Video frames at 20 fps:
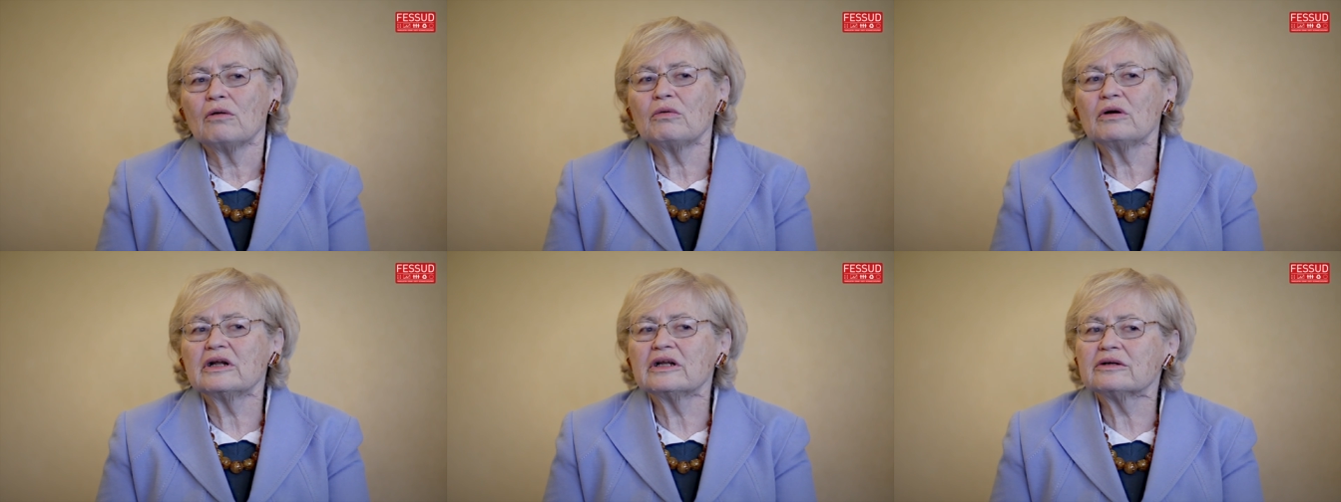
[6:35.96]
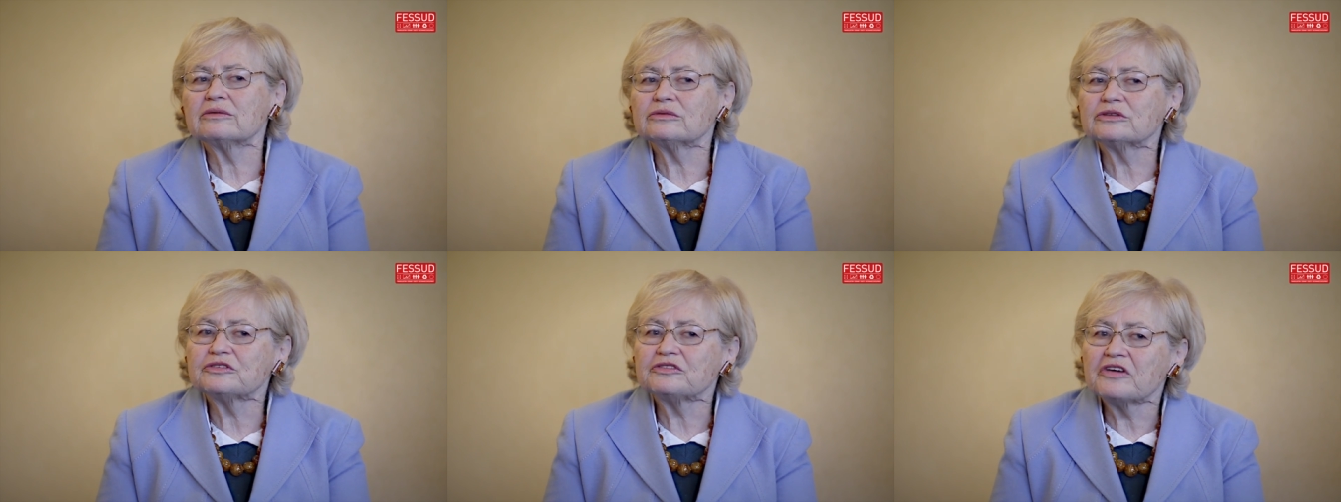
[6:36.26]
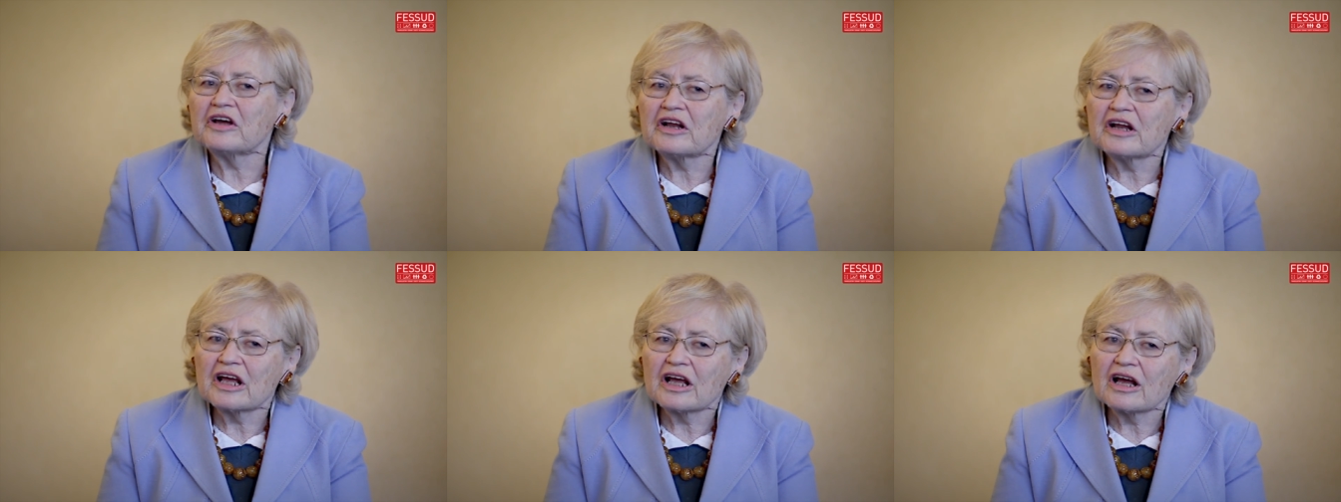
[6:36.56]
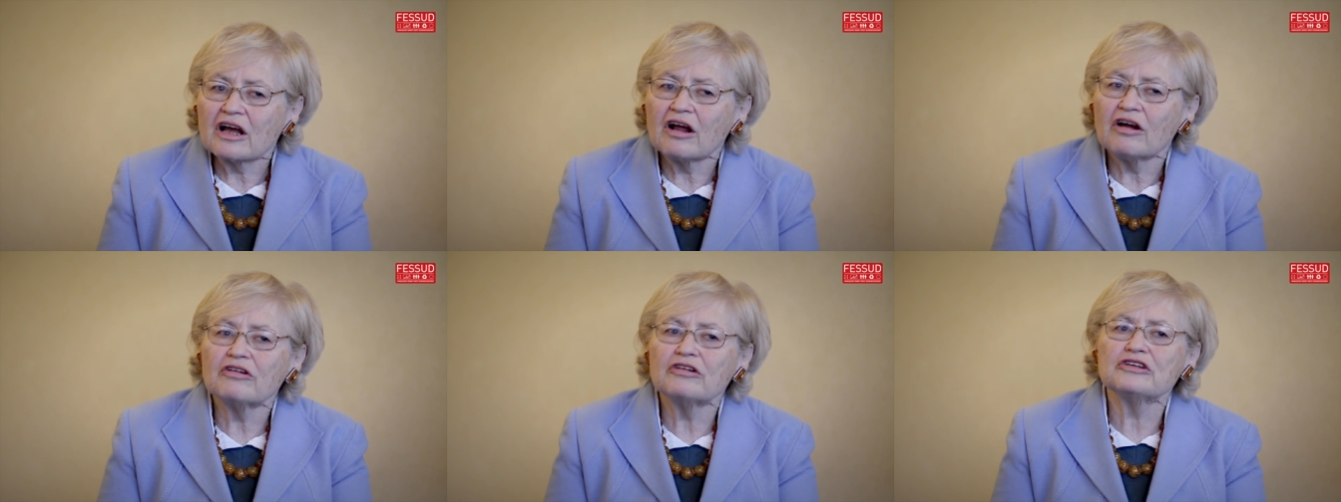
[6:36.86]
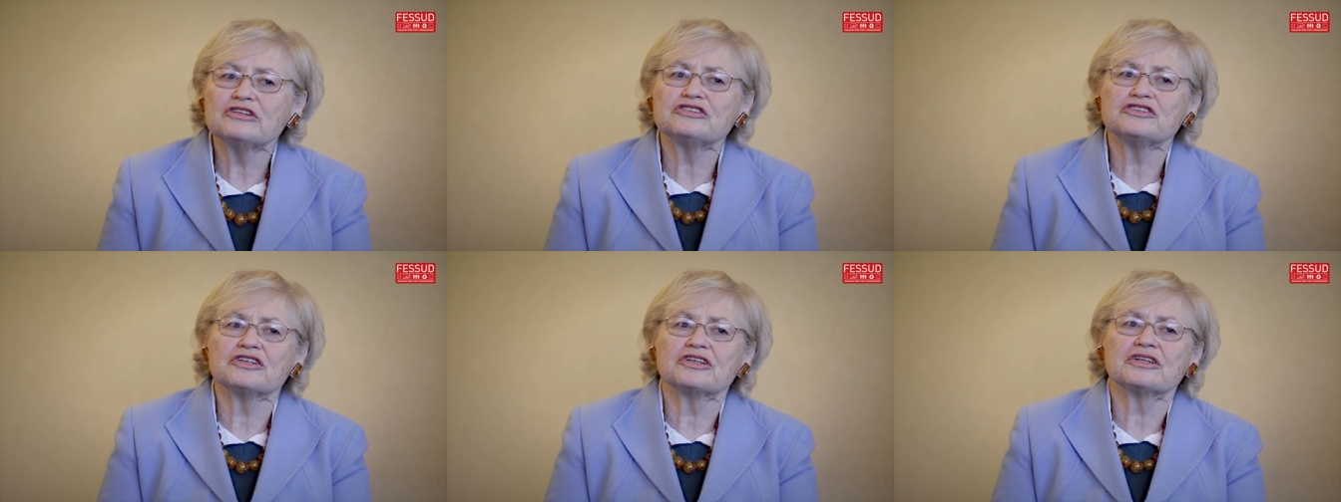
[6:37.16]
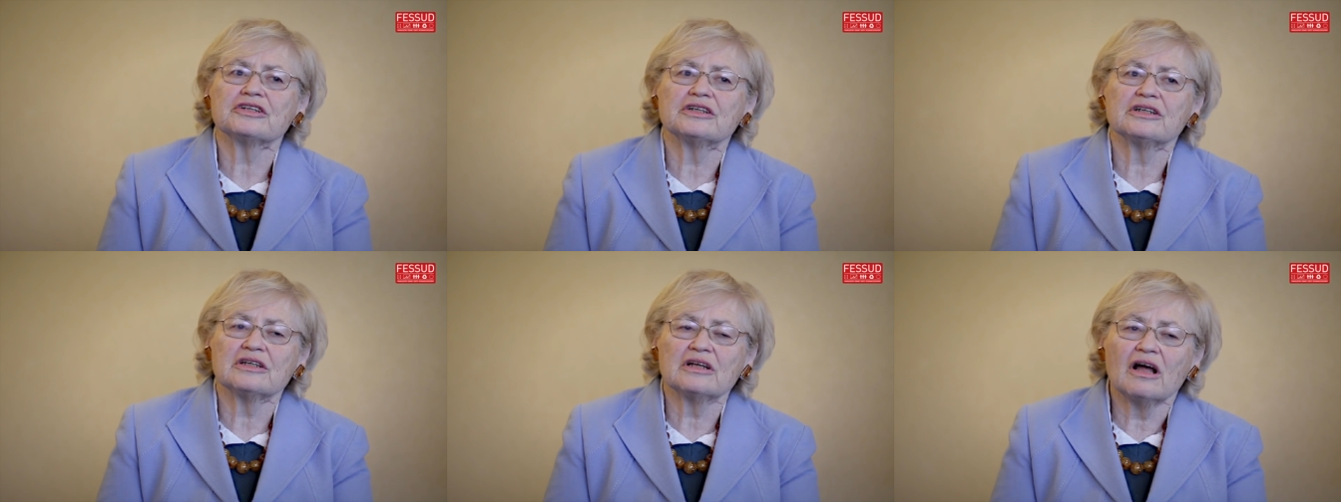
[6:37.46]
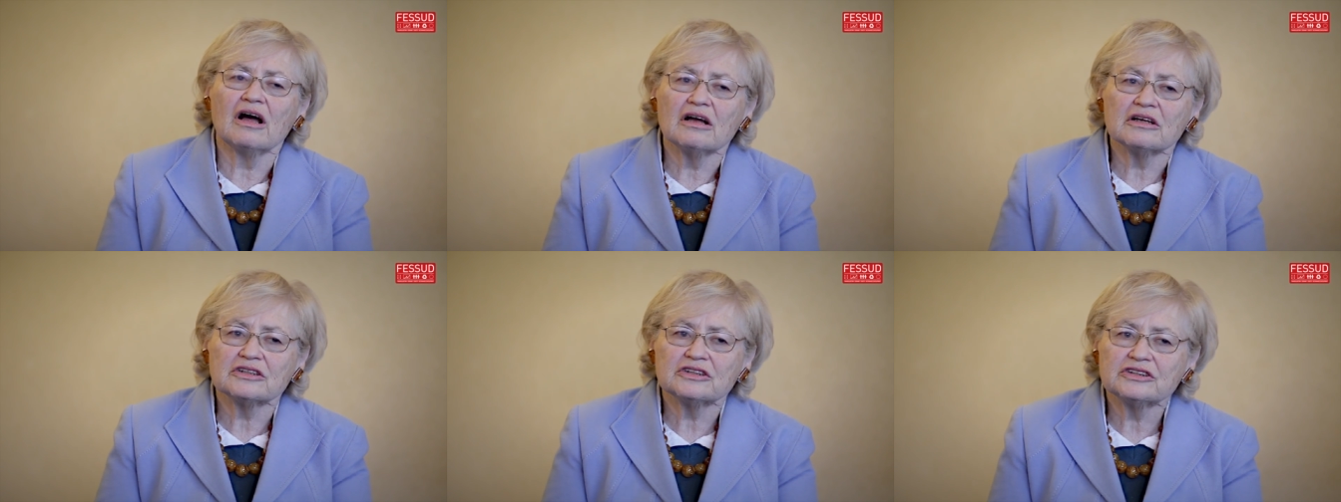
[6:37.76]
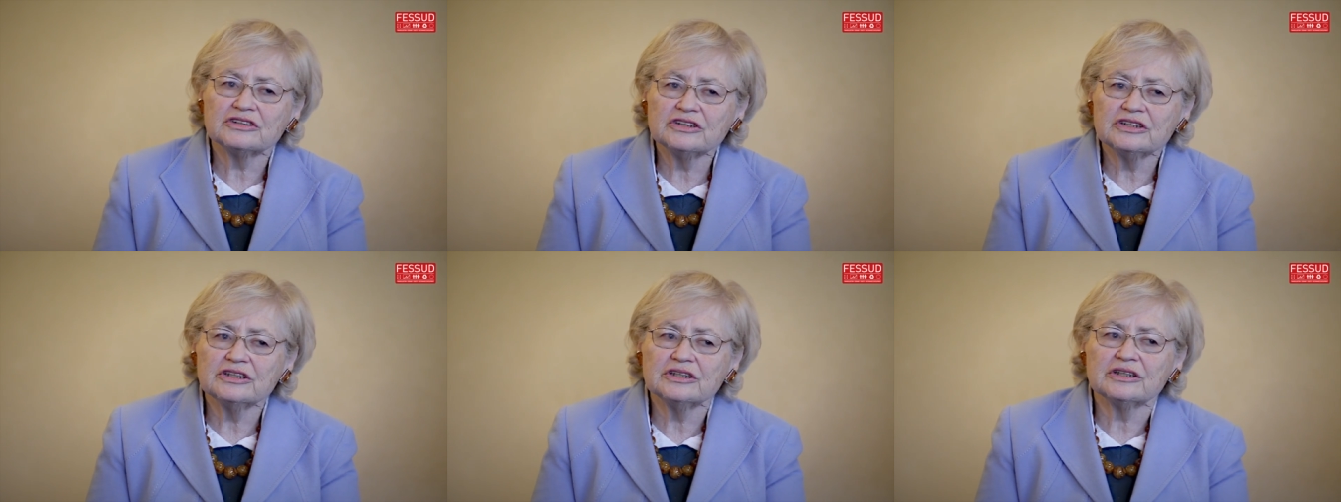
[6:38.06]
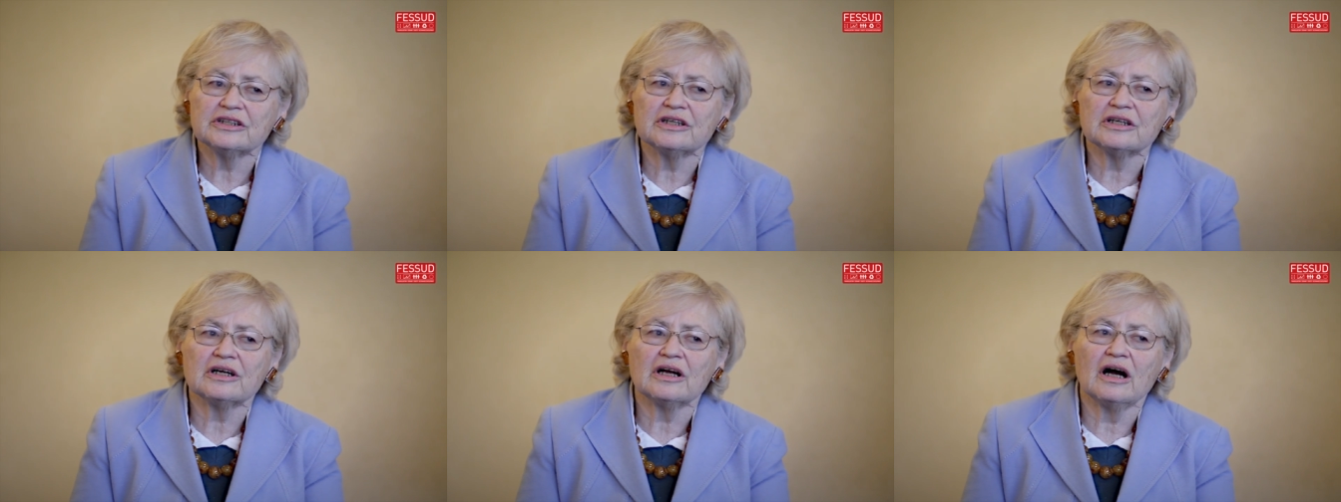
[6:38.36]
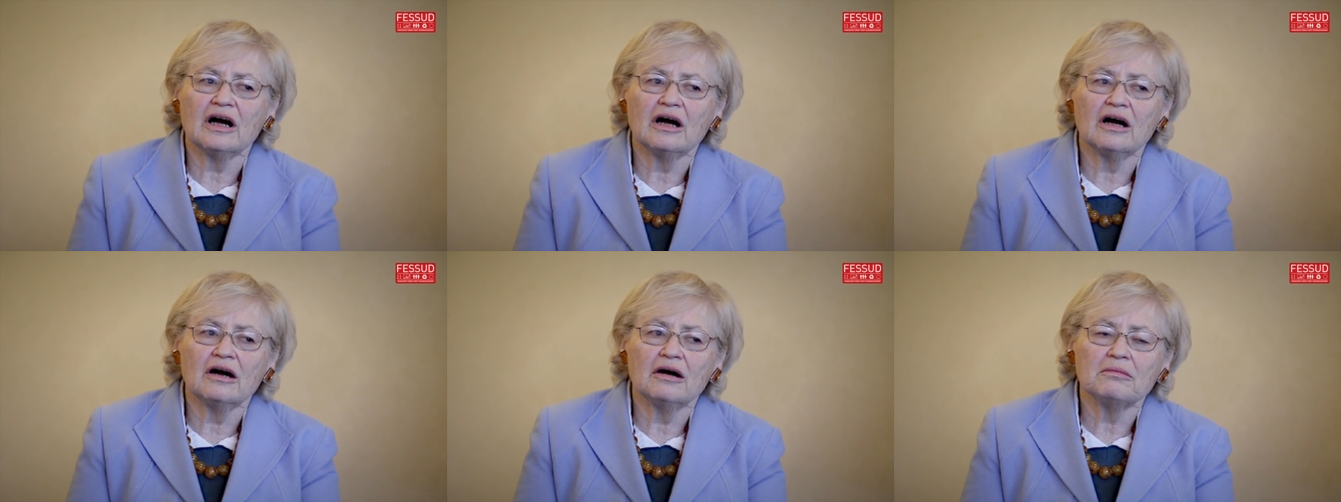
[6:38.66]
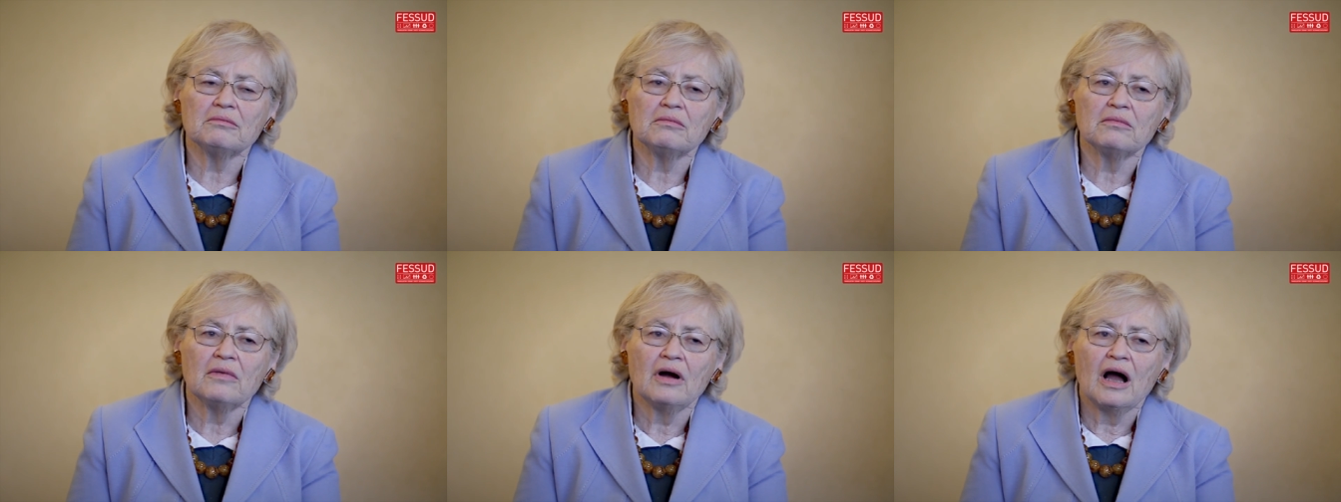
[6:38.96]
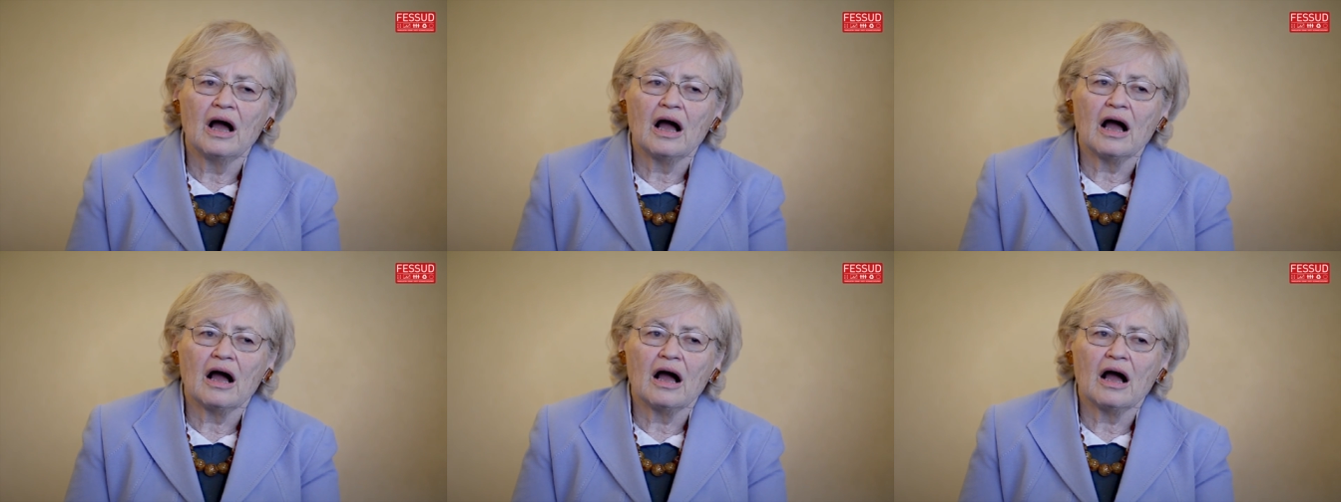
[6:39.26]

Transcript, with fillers: Well, it was very encouraging that last year, um,